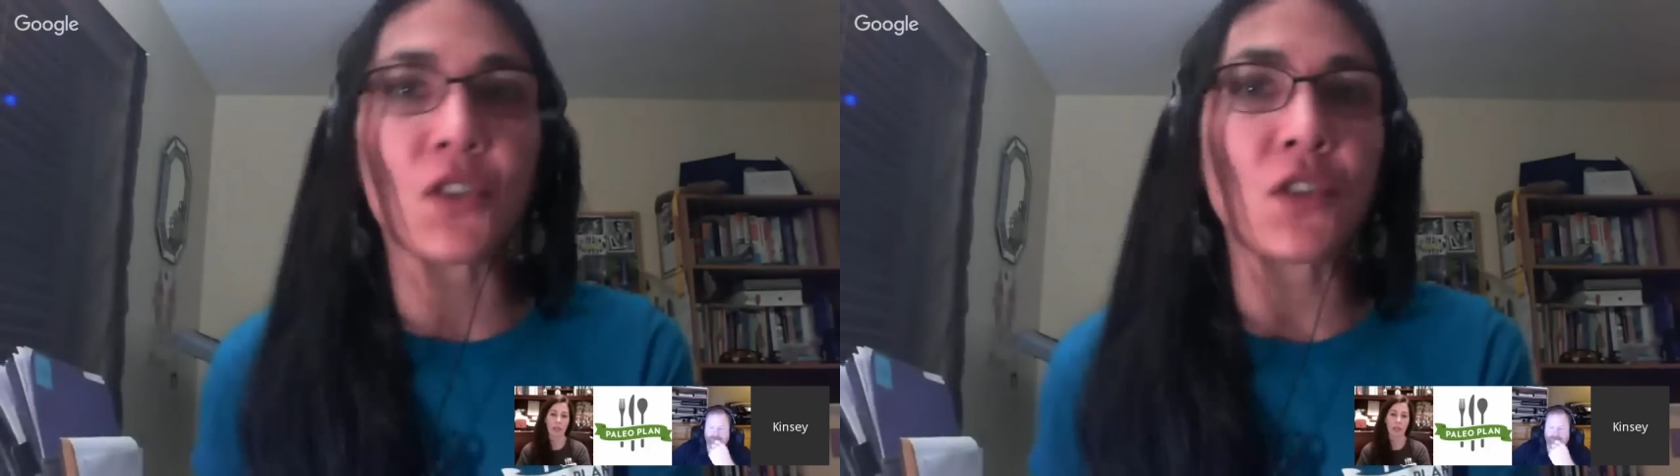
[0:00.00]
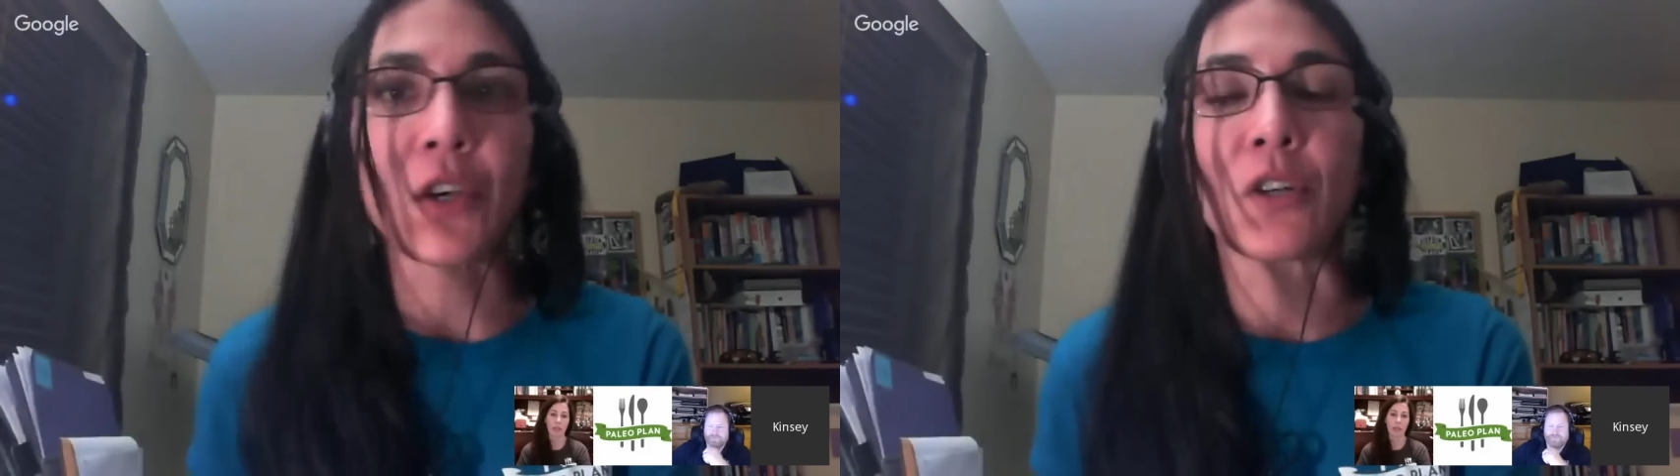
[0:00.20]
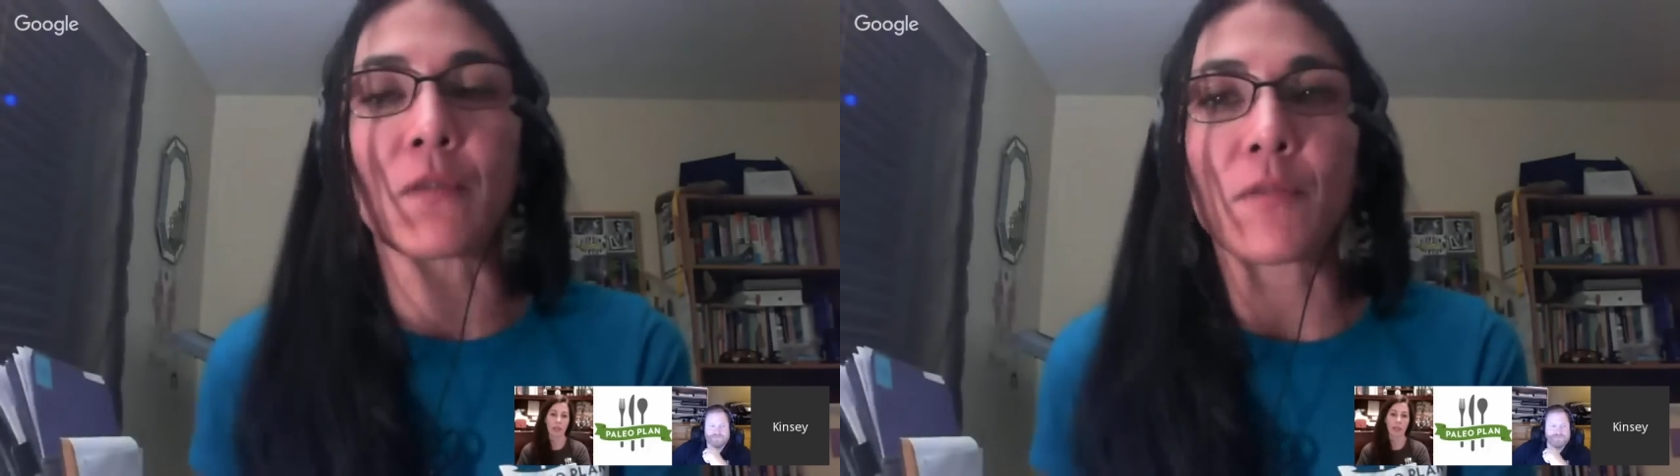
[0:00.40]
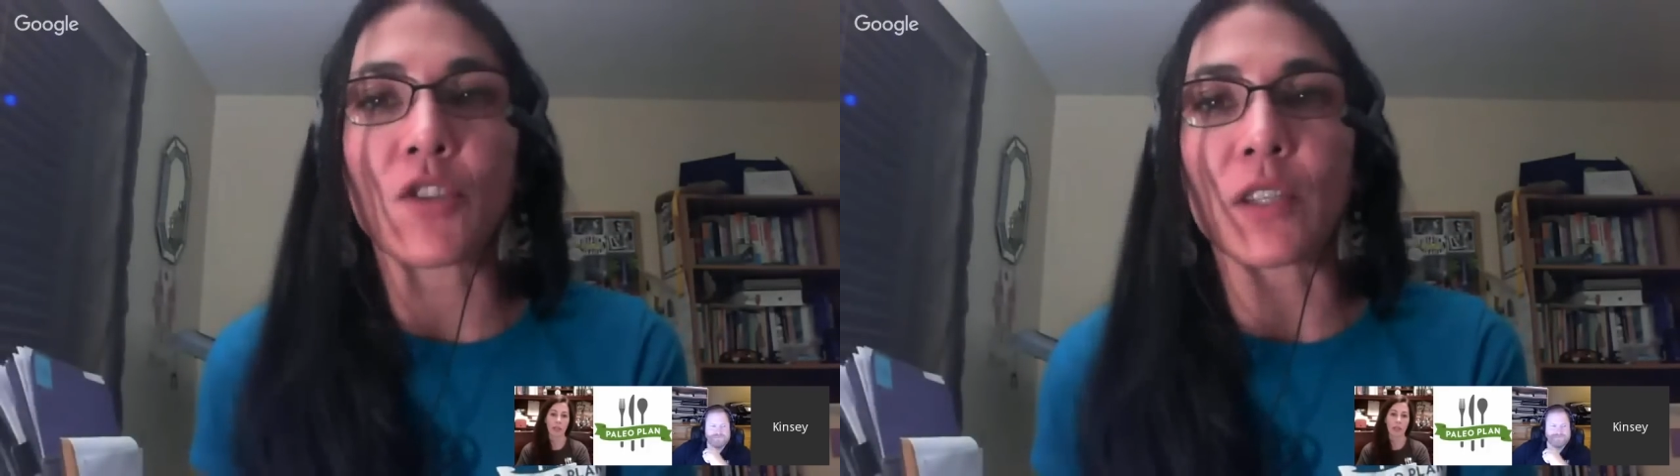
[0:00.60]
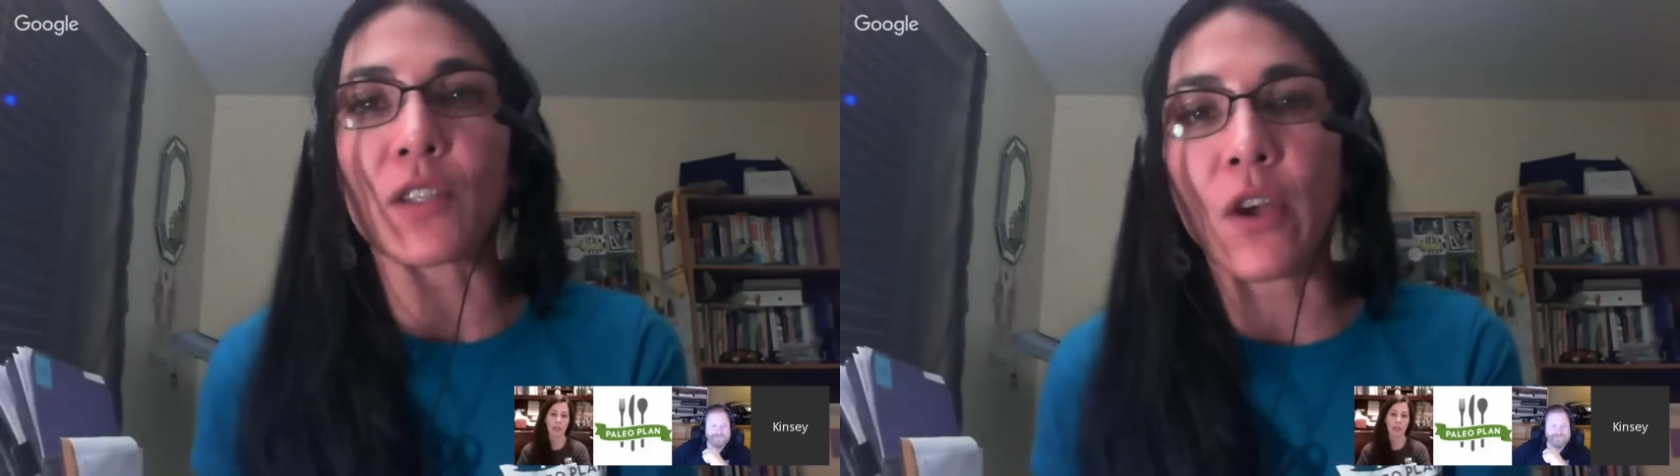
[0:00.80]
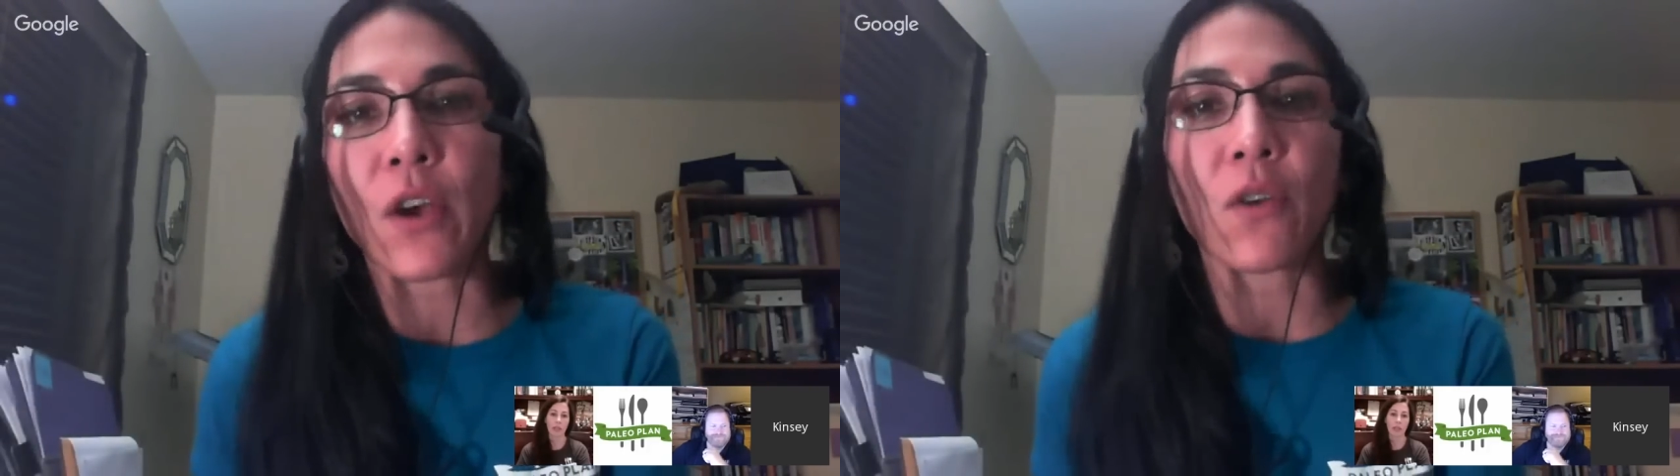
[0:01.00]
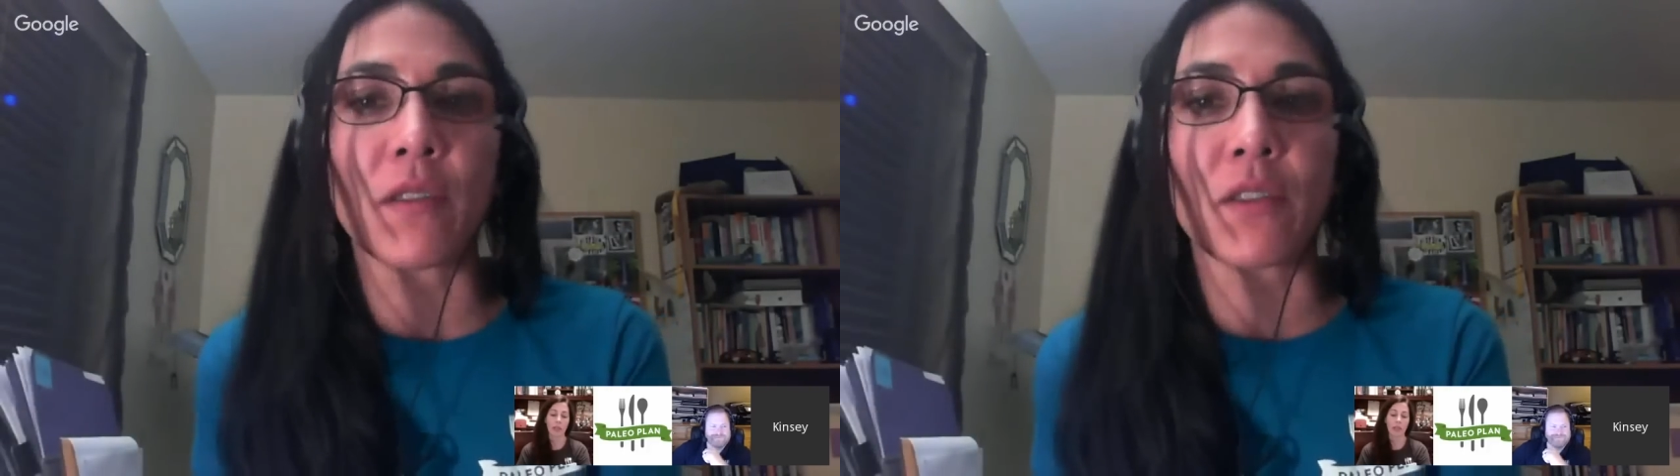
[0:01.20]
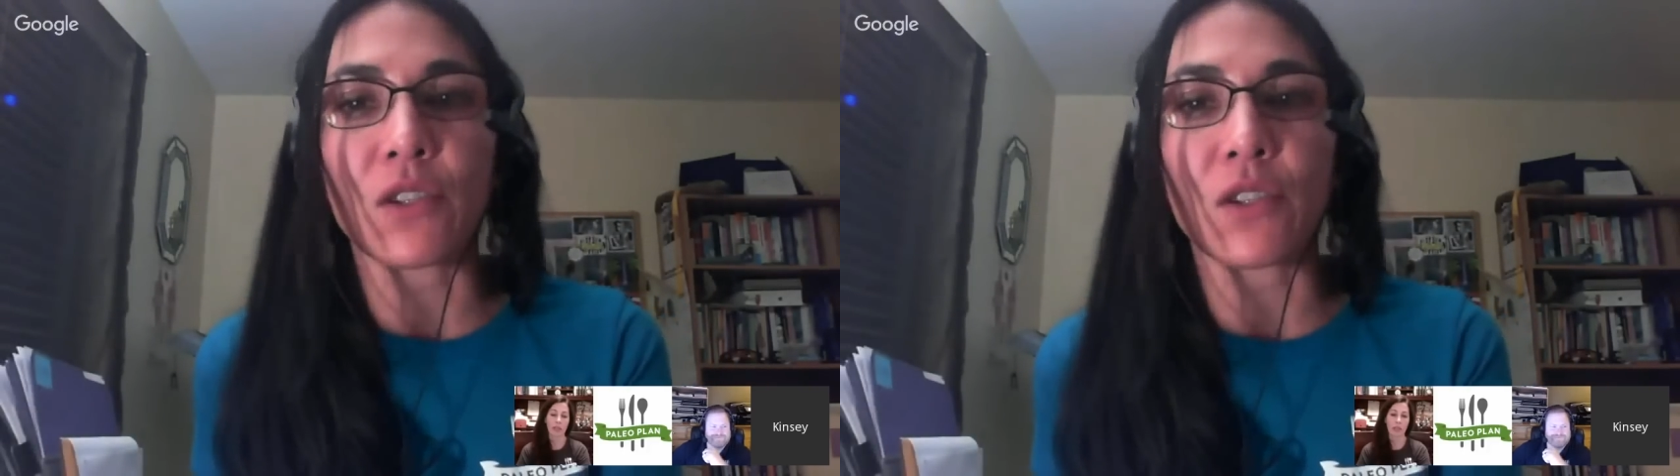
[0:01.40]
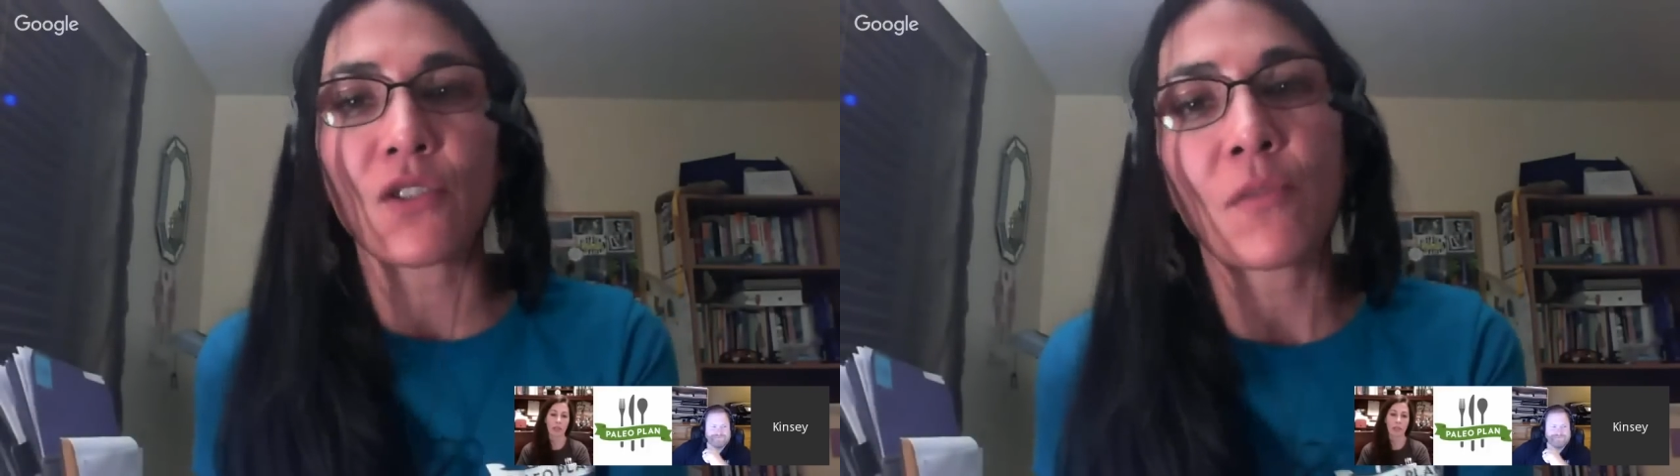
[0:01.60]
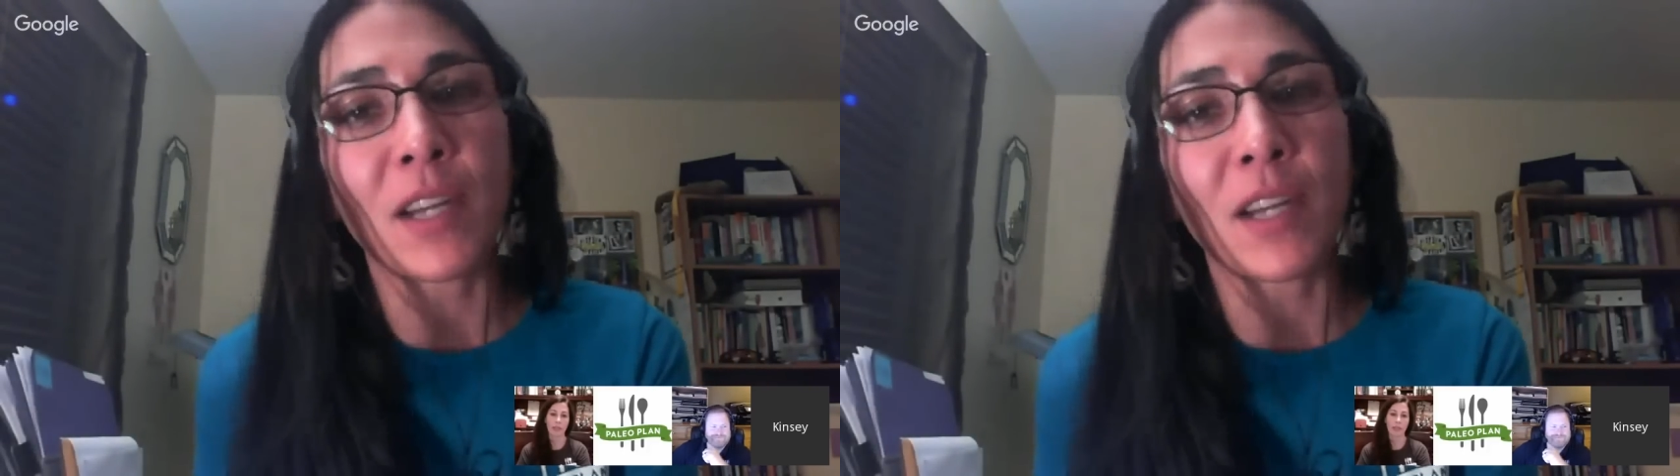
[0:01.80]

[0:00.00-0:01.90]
so just know that there's so